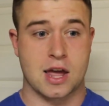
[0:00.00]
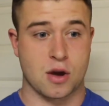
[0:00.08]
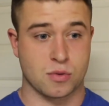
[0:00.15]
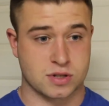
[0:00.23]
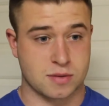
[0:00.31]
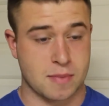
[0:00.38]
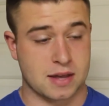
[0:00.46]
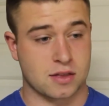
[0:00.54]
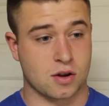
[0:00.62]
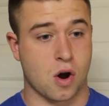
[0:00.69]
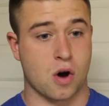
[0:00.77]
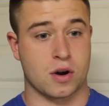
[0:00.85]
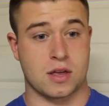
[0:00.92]
it was to make the
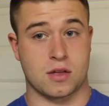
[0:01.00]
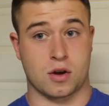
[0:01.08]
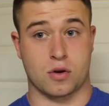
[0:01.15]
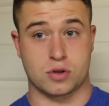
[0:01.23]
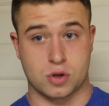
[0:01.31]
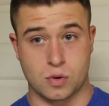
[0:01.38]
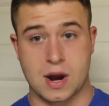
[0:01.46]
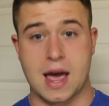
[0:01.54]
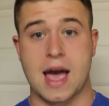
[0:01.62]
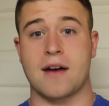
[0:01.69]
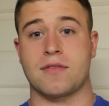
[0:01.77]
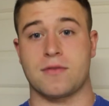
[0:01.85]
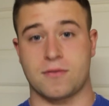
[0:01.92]
call to either go
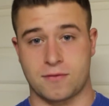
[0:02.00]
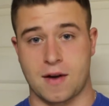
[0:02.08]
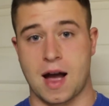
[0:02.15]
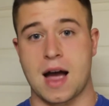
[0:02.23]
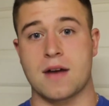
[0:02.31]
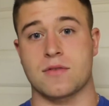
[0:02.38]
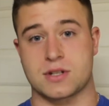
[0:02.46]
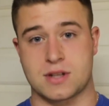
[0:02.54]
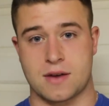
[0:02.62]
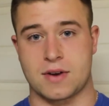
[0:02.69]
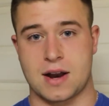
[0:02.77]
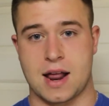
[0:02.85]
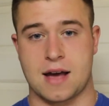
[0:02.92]
2.5, 5, or
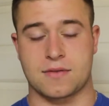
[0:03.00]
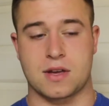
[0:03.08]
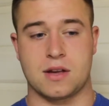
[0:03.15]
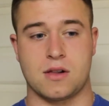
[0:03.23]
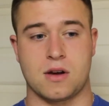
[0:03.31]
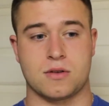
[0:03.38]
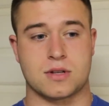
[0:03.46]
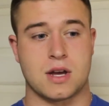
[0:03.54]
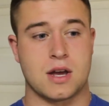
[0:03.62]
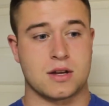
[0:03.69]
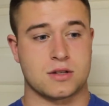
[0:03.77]
7.5 kilos.